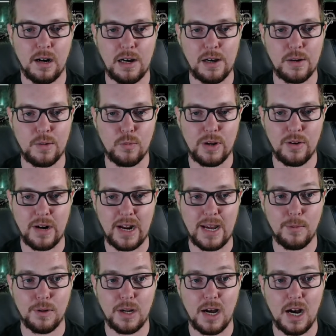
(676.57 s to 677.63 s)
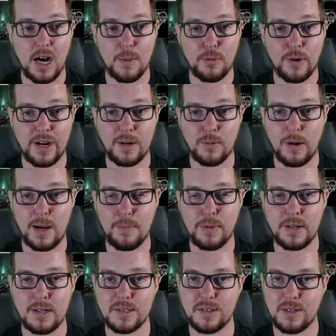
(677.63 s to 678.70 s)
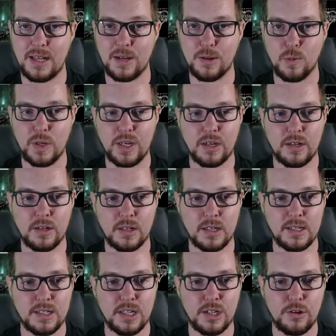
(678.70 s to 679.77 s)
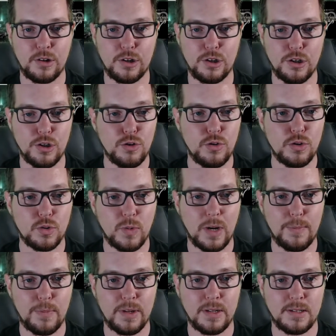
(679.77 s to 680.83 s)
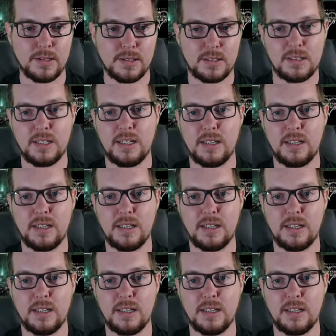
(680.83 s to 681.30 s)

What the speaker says: We were able to upgrade weapons so that we can continue to use weapons.